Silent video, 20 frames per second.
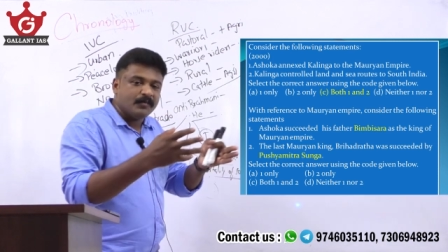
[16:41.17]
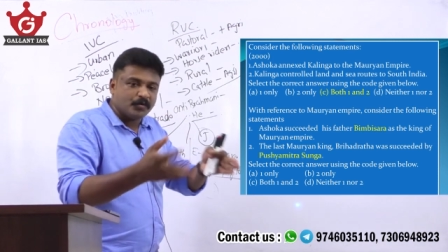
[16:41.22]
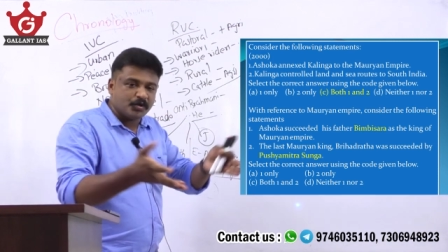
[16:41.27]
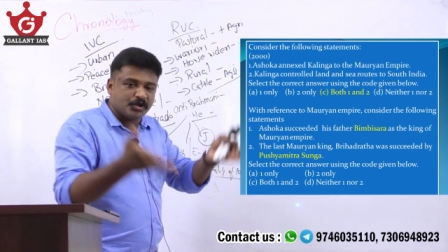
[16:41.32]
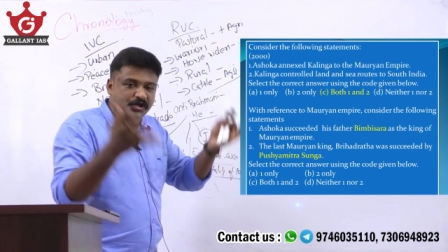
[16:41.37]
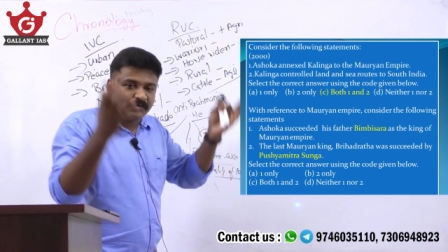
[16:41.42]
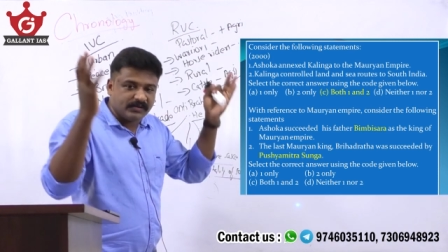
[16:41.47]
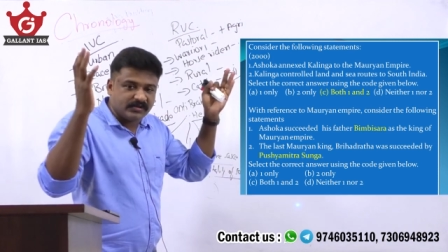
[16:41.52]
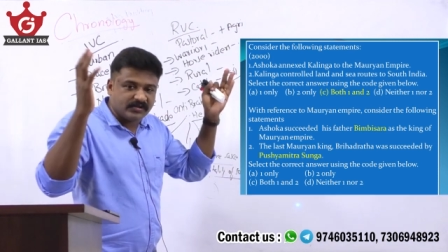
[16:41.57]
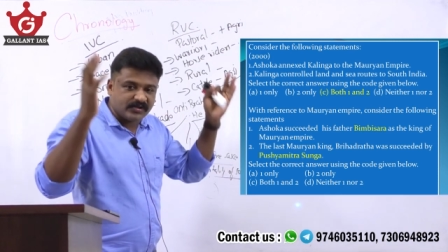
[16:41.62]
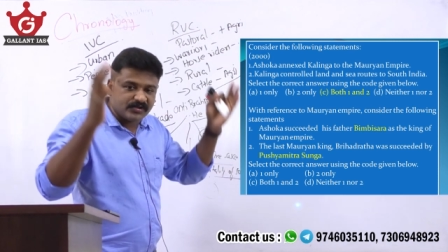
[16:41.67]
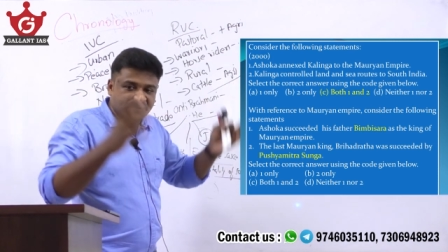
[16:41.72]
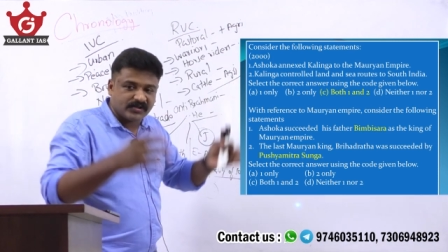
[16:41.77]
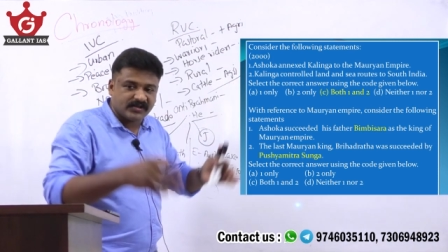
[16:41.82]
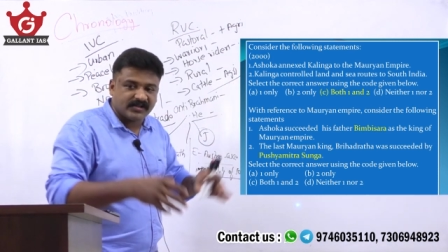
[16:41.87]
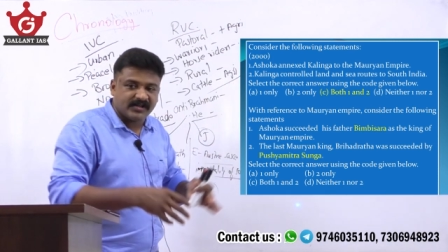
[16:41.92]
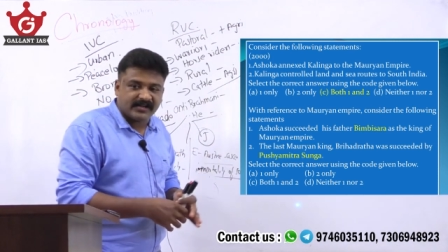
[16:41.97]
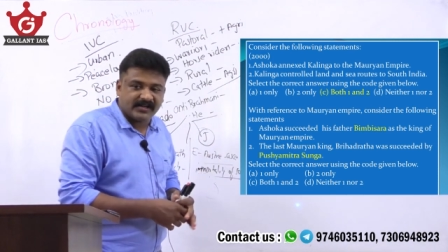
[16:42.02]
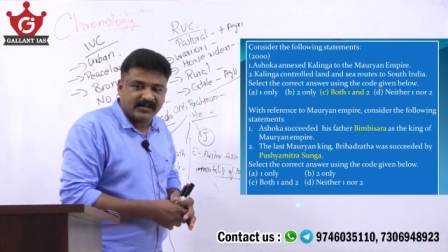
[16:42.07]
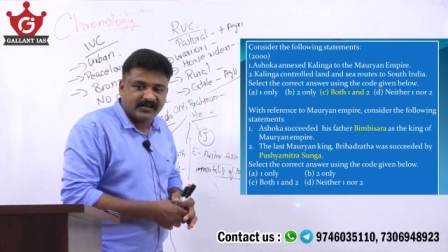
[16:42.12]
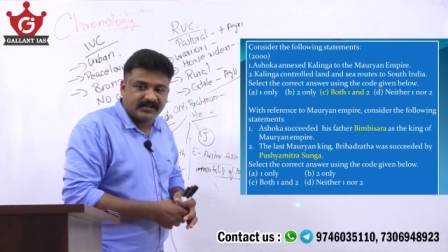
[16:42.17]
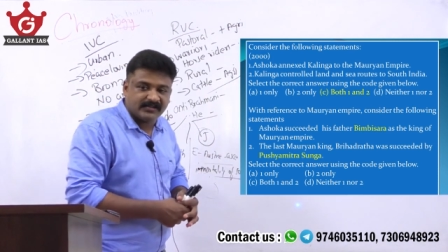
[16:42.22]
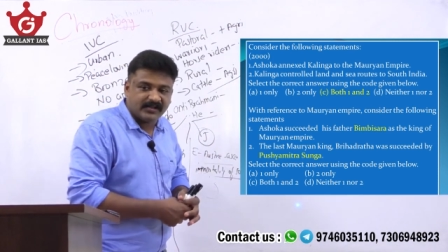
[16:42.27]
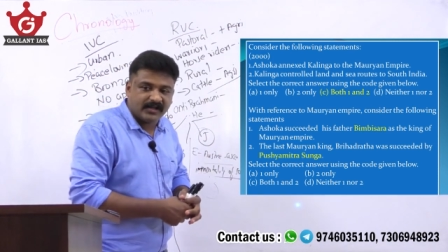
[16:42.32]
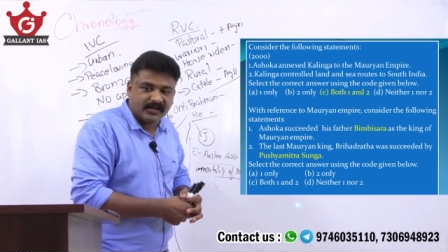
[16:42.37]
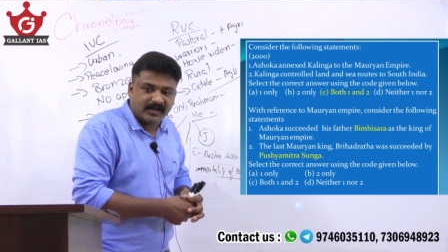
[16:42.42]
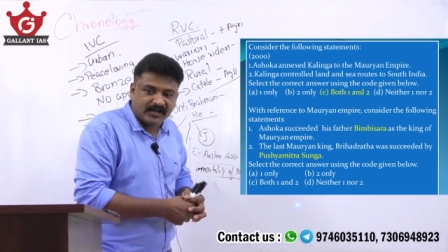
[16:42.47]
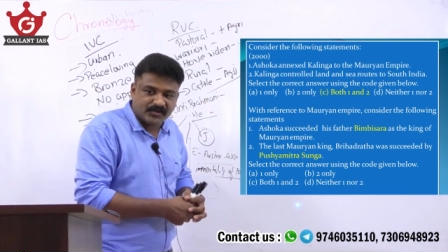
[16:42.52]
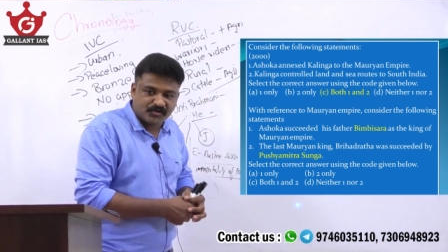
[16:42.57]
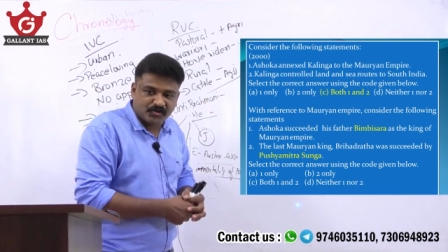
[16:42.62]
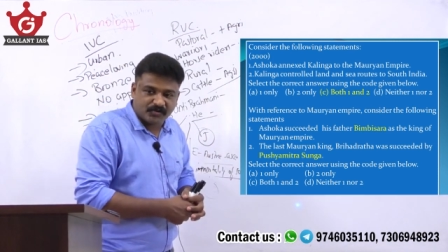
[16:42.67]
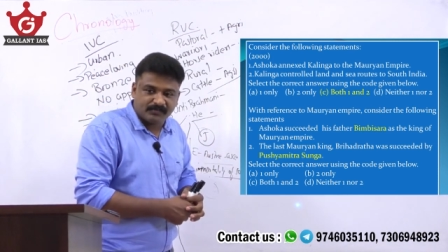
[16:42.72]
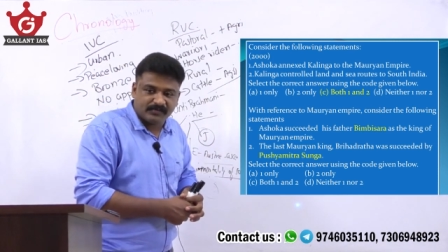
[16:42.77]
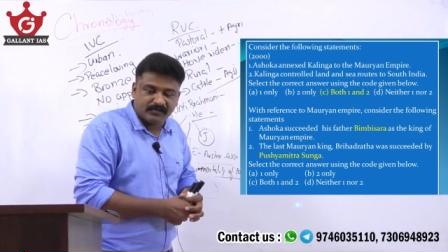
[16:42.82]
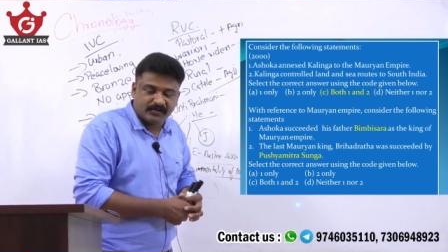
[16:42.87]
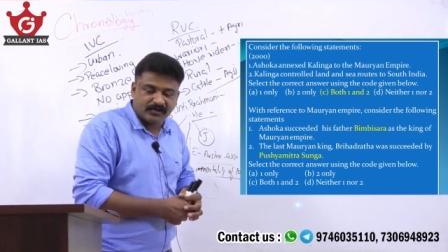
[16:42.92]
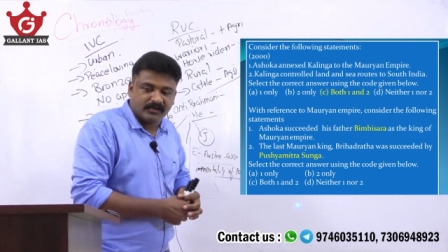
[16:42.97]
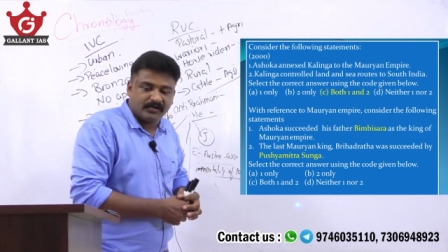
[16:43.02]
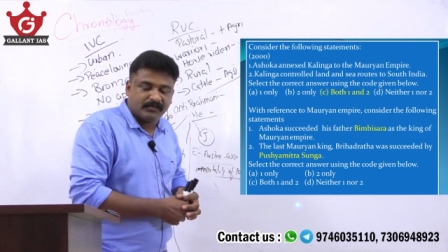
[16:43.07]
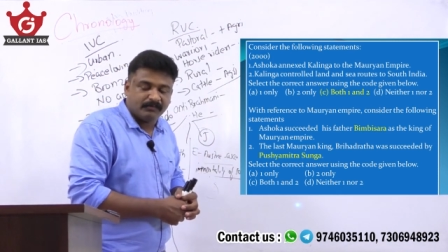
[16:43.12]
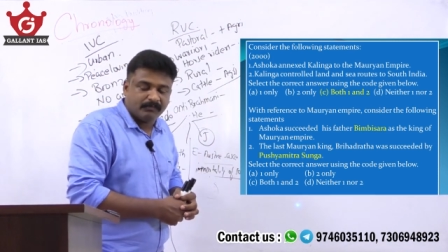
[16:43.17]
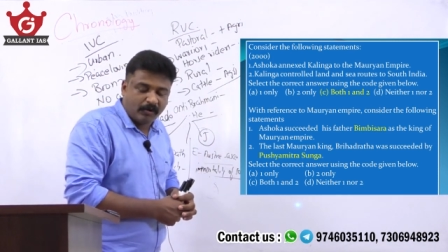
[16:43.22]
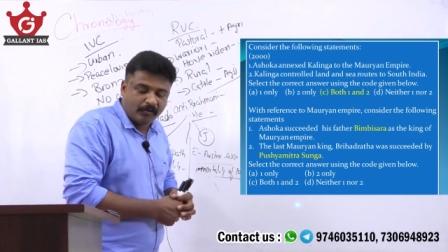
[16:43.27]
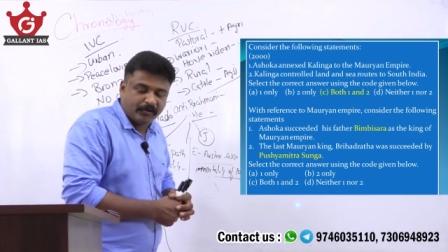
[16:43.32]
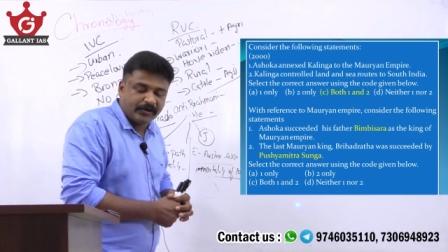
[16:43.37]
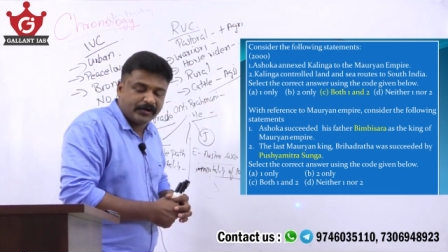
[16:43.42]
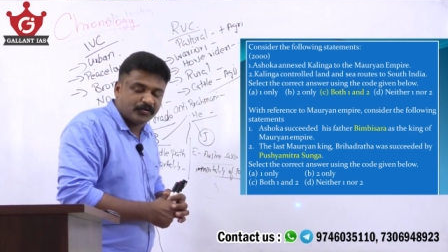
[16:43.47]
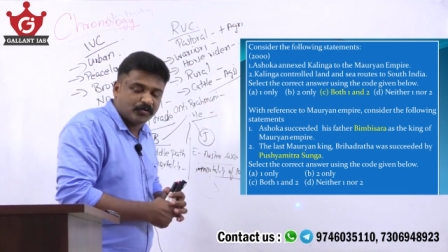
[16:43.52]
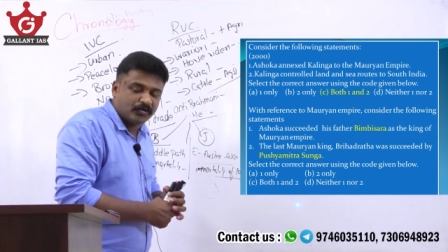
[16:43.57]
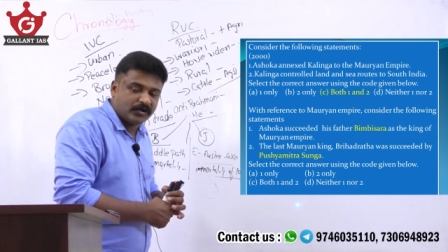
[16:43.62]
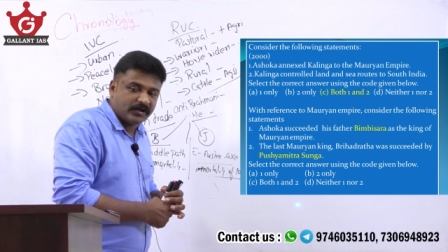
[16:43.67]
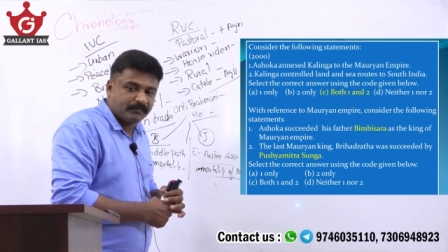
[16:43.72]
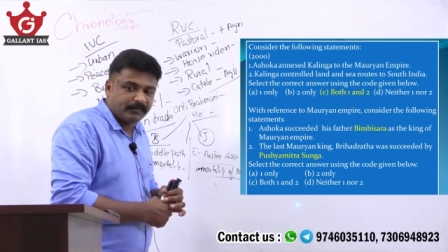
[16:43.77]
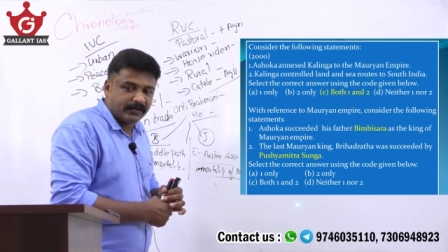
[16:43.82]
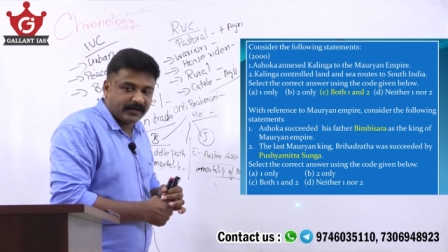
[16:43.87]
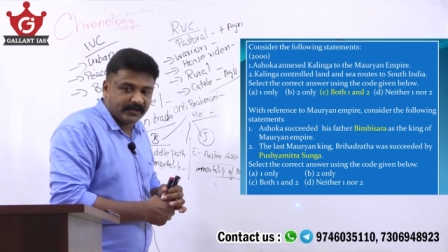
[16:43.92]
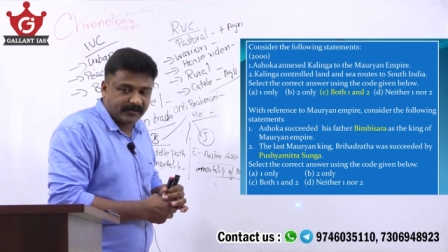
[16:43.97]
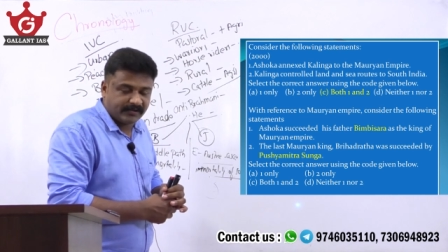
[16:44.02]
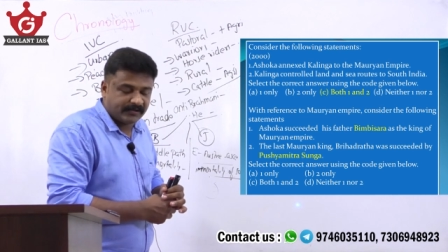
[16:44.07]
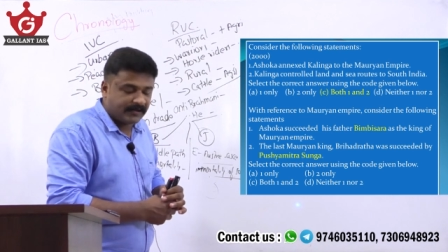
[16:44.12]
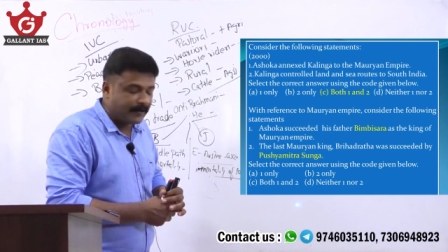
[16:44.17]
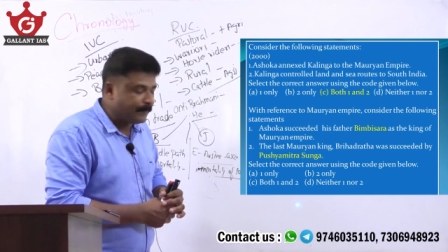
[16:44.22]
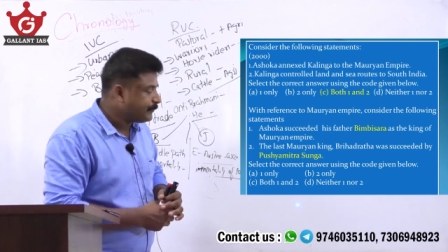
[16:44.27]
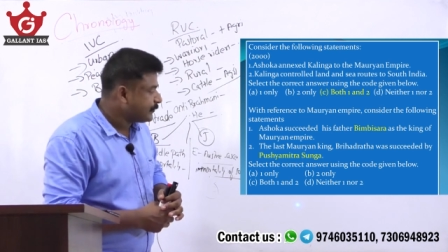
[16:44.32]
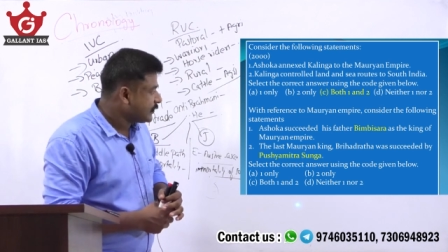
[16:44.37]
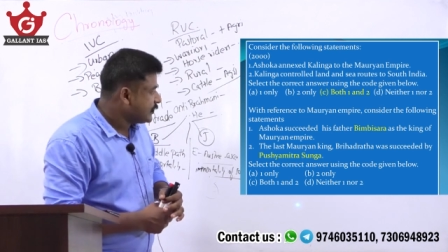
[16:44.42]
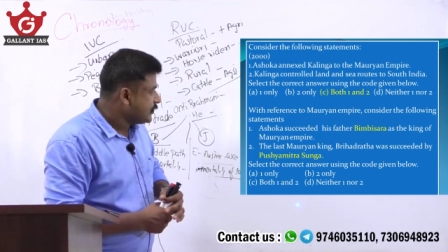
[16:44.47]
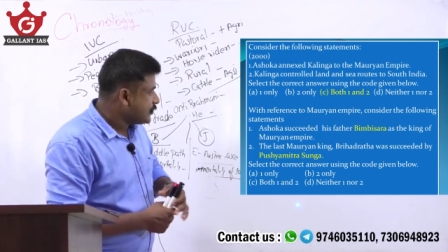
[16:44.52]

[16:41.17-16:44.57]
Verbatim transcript: Pushyamitra Sunga killed the last uh, Mauryan ruler Brahadratha.